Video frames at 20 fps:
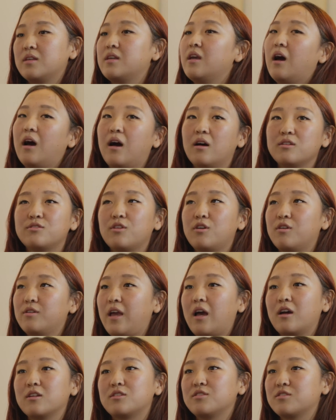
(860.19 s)
Yeah, so
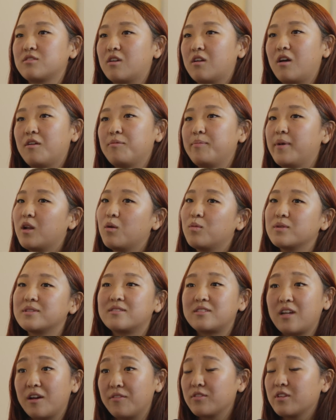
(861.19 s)
yeah, to start off, Meta was
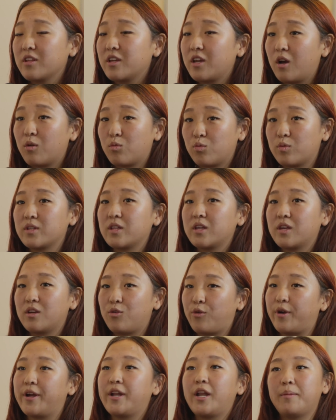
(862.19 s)
definitely a really
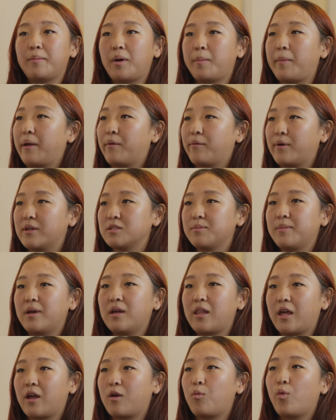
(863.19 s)
great name on my
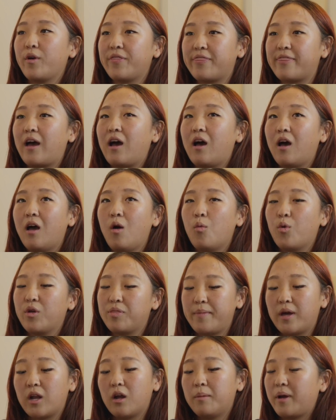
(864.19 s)
resume. Like with that, with
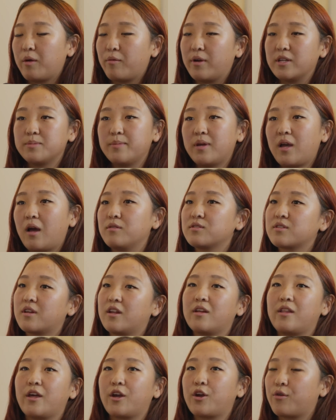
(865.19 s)
Meta on my resume. I was
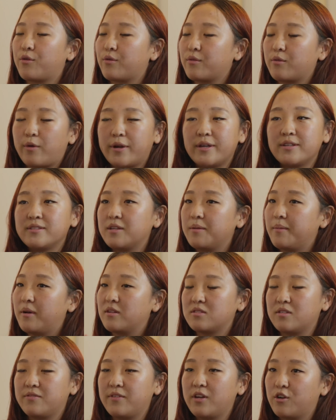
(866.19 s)
getting like crazy
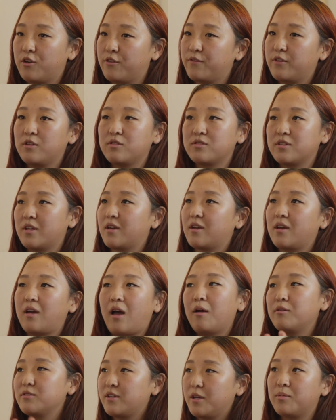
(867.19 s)
amounts of interviews. Like
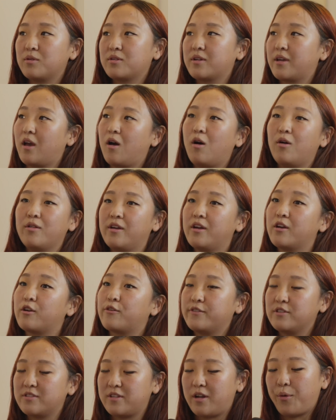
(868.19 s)
I was able to get all the
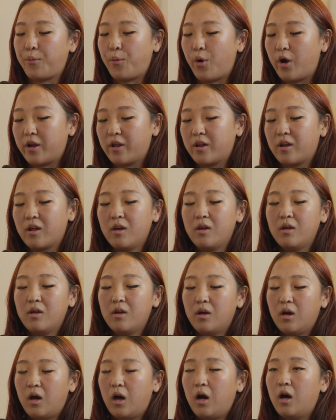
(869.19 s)
interviews that I wanted.
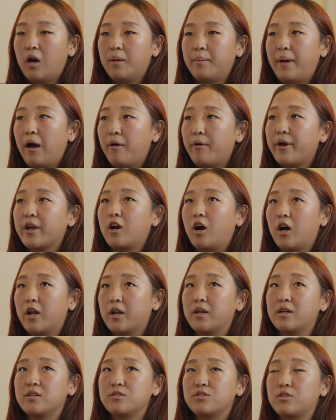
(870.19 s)
Um, how I got
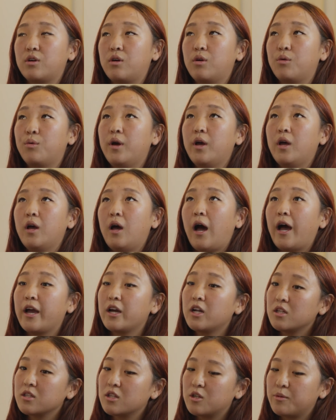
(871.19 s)
it. So I
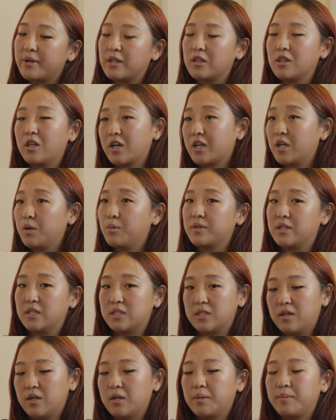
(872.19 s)
got a little bit lucky with the
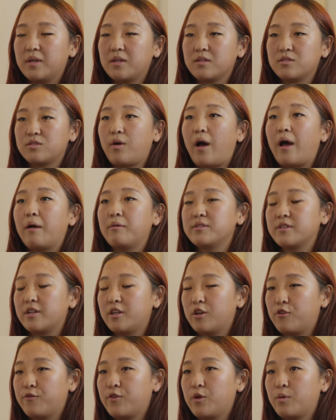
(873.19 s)
timing. So I was
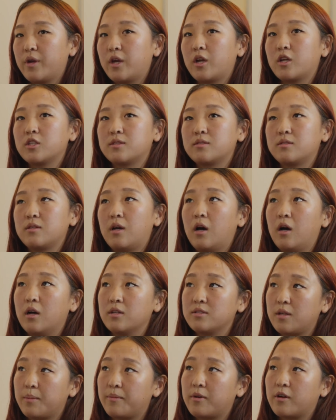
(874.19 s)
interviewing uh,
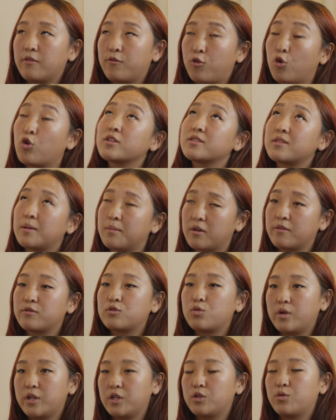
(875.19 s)
summer for summer of
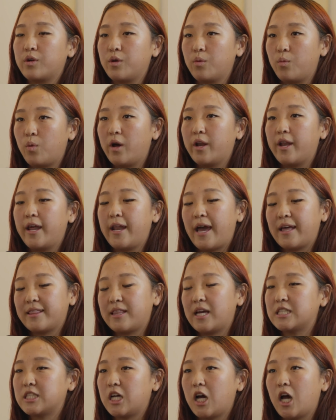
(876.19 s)
twenty twenty-one. And at
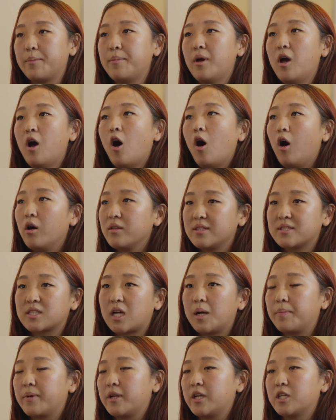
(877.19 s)
that time, all these
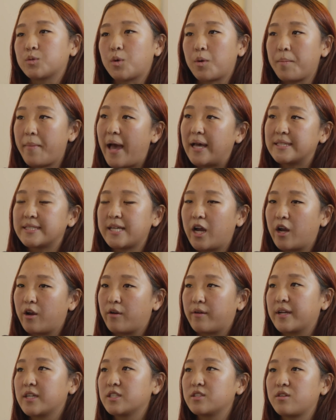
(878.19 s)
companies were mass
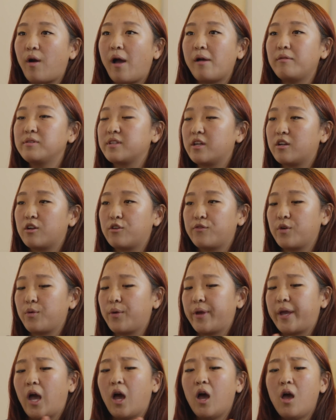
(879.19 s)
hiring. So I was
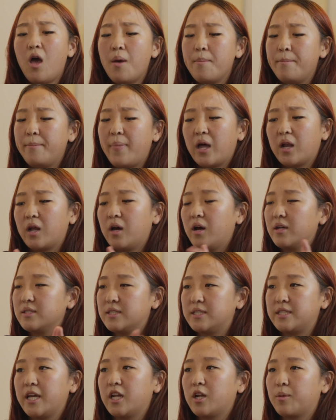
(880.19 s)
interviewing at Meta,
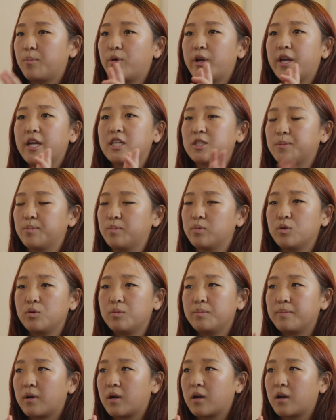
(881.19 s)
Databricks,
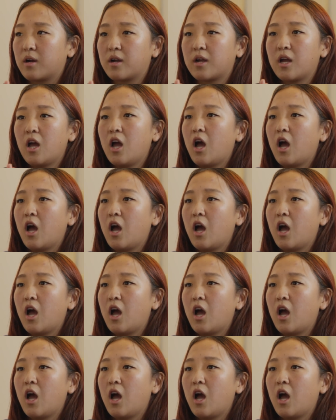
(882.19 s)
Bloomberg.